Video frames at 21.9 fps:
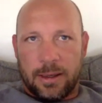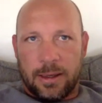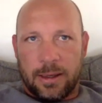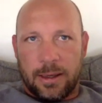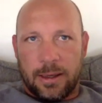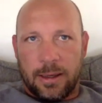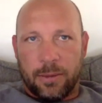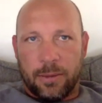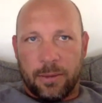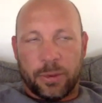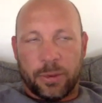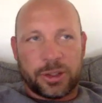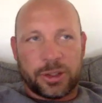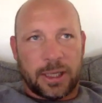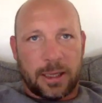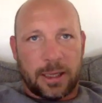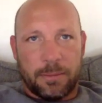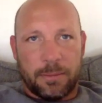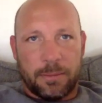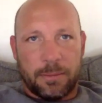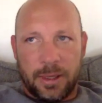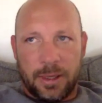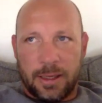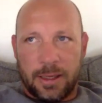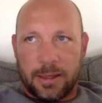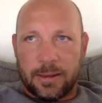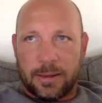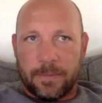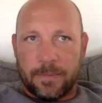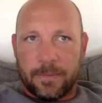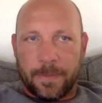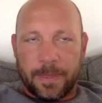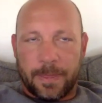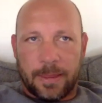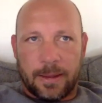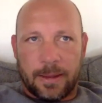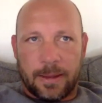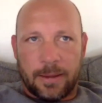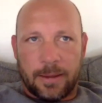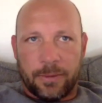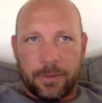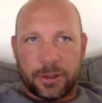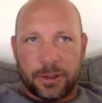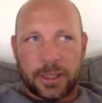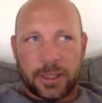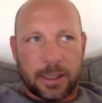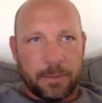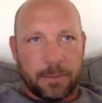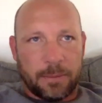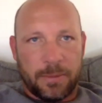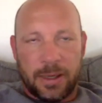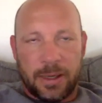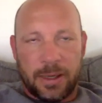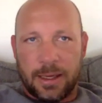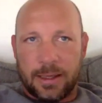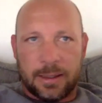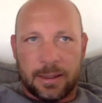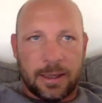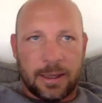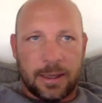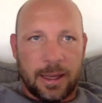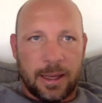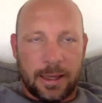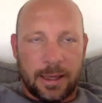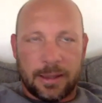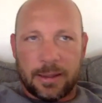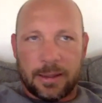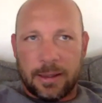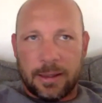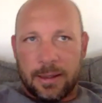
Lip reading: I wish I could be at